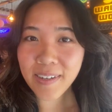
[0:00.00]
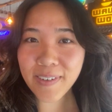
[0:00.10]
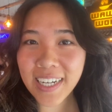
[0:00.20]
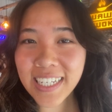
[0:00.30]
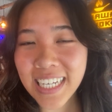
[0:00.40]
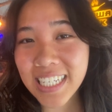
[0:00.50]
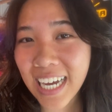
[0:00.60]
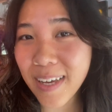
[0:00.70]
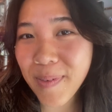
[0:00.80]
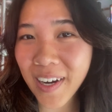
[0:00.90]
We're in
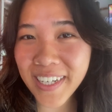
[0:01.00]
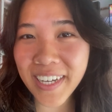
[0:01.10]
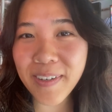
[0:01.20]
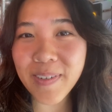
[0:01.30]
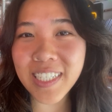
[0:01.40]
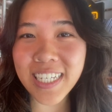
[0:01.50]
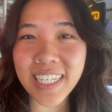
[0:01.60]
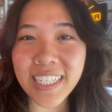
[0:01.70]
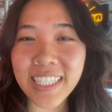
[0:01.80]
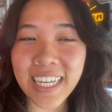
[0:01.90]
Yatai Market, which
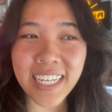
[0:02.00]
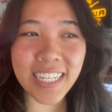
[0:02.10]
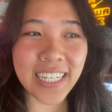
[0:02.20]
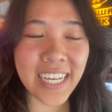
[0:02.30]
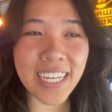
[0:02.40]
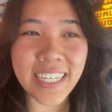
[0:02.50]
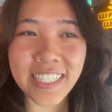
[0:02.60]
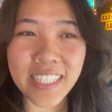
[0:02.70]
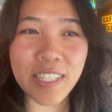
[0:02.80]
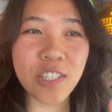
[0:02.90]
is an
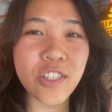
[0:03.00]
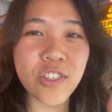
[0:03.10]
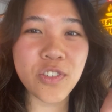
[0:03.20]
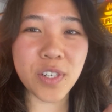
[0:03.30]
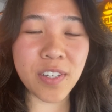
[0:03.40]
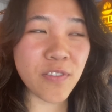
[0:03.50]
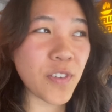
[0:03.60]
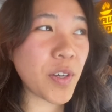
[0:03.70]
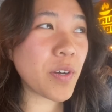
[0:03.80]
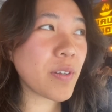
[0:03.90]
Asian street
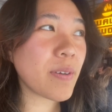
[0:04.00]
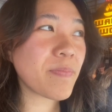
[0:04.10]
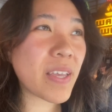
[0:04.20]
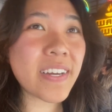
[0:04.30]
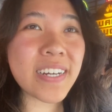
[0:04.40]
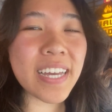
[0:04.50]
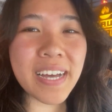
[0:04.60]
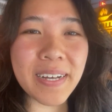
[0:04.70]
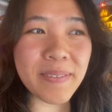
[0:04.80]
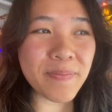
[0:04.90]
food
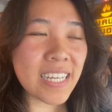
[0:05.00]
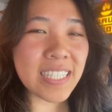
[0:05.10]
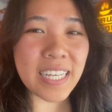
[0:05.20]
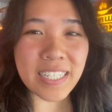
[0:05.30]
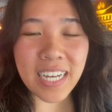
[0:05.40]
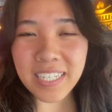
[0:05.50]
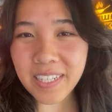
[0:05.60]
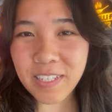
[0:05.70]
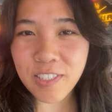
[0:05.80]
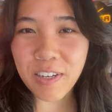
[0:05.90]
area. It's like
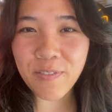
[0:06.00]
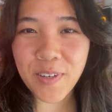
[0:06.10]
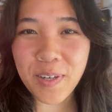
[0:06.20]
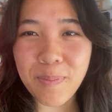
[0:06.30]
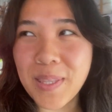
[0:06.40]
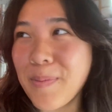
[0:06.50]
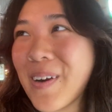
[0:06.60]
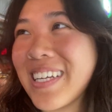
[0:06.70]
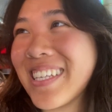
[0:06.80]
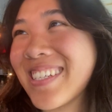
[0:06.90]
technically street food, but the
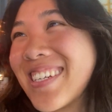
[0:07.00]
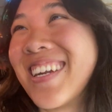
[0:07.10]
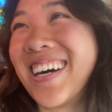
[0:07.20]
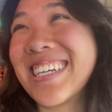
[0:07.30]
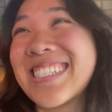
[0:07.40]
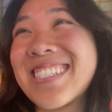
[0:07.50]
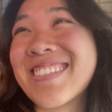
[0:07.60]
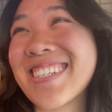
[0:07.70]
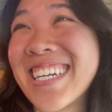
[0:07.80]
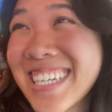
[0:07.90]
prices are not
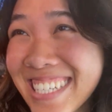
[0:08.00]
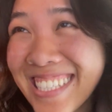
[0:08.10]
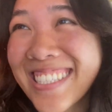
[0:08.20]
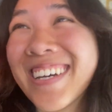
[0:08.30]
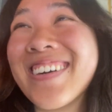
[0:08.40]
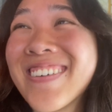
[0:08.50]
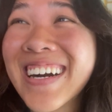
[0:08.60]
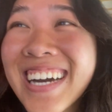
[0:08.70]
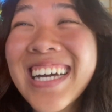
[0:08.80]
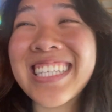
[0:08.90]
street, so
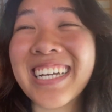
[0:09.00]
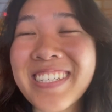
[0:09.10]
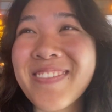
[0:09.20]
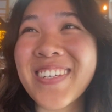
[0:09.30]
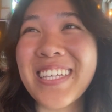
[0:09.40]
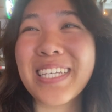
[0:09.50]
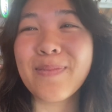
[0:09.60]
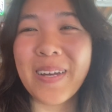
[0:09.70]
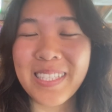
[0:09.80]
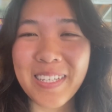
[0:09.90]
it's actually really
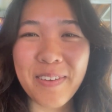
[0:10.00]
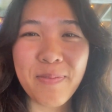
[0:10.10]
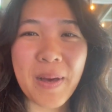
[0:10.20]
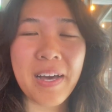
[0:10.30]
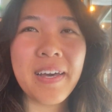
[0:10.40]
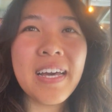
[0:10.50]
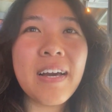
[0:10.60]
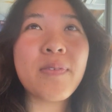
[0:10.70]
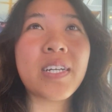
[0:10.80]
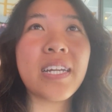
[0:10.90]
expensive, but
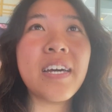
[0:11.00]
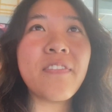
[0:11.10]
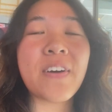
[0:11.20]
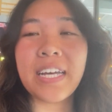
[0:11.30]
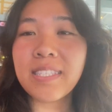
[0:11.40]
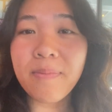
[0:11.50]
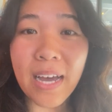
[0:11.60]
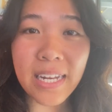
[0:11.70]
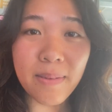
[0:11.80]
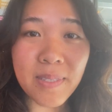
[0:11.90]
we're gonna find some
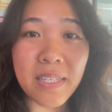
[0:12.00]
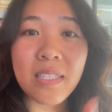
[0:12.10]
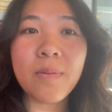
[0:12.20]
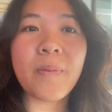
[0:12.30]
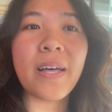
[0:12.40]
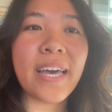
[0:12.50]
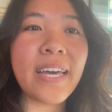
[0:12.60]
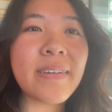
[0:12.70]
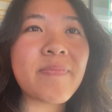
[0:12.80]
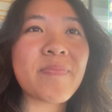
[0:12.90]
items to split,
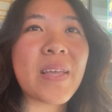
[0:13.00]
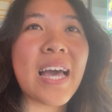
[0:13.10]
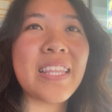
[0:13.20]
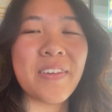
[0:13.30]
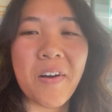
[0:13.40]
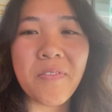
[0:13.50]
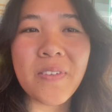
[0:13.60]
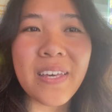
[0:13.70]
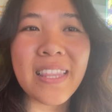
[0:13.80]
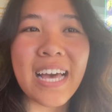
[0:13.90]
and then
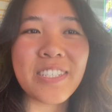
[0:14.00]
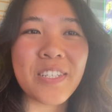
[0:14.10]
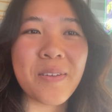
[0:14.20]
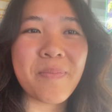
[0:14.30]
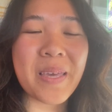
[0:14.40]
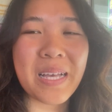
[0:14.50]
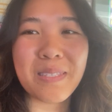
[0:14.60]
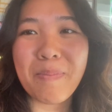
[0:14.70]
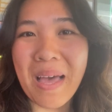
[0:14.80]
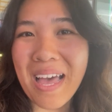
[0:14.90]
hopefully that shouldn't be
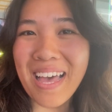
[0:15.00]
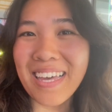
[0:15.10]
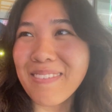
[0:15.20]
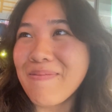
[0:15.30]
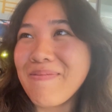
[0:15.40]
as bad.